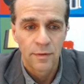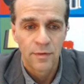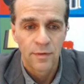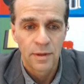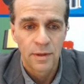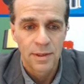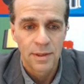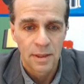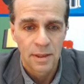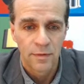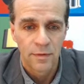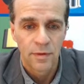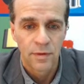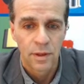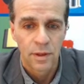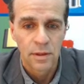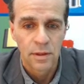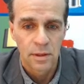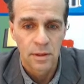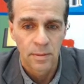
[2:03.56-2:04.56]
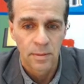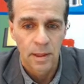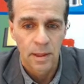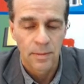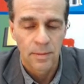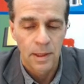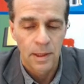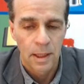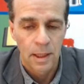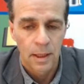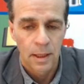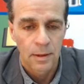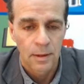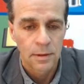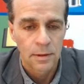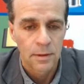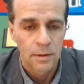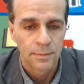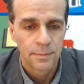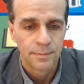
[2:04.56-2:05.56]
stiffness, and
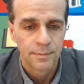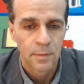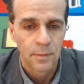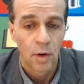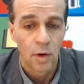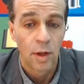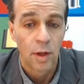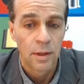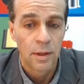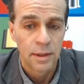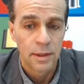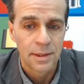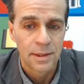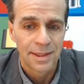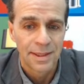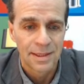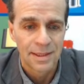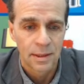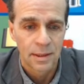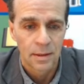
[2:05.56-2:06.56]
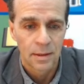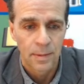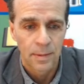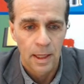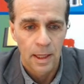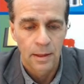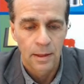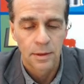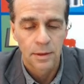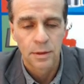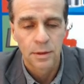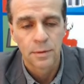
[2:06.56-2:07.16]
biomechanics. All this in a single package.